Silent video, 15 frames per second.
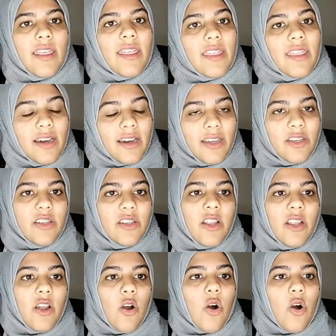third
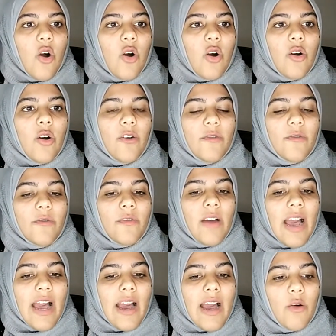of
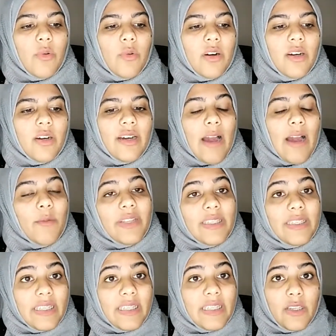our
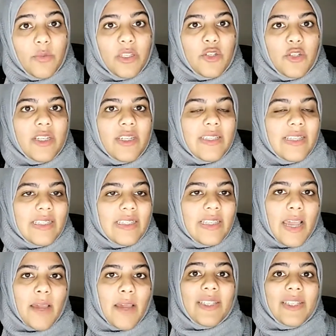deen, which is
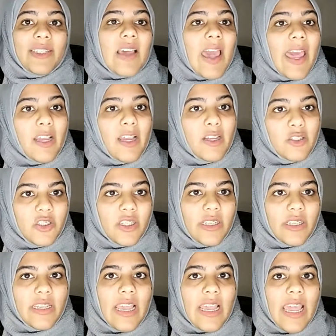Islam, is the
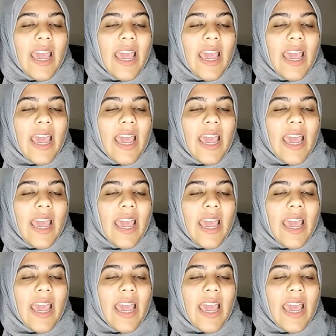action.